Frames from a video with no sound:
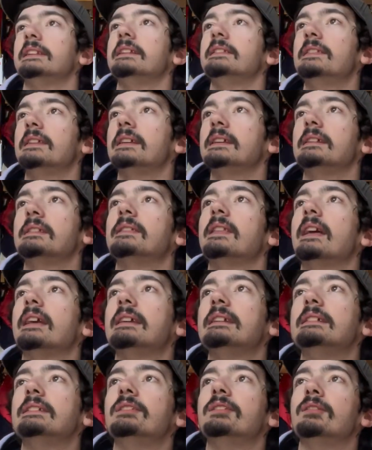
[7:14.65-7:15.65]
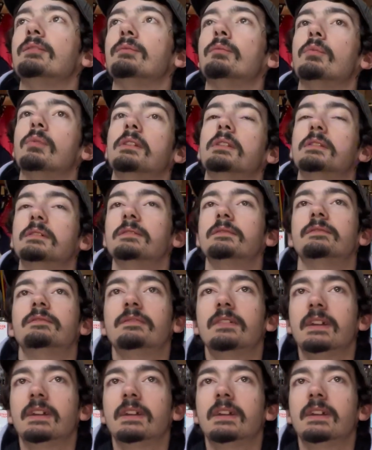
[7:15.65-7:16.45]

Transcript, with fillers: think that is one of